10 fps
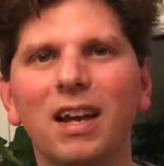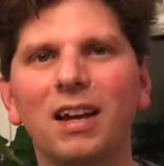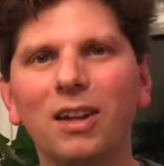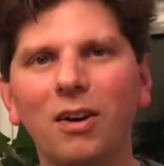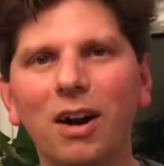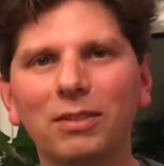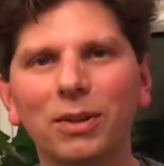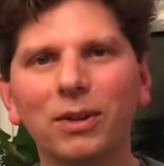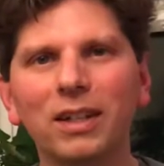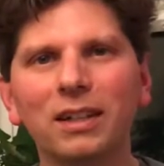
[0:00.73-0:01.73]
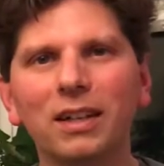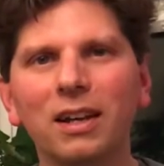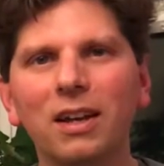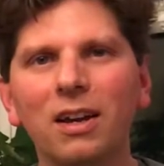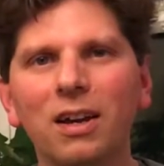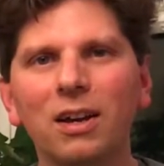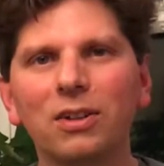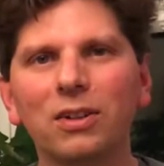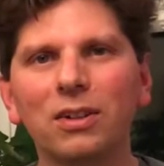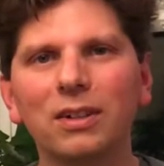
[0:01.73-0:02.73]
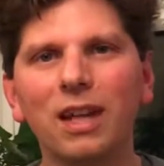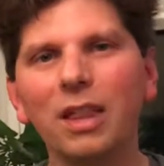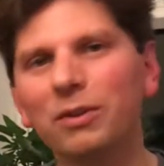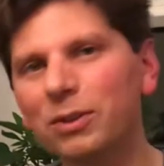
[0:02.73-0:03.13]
Hello everyone. Now that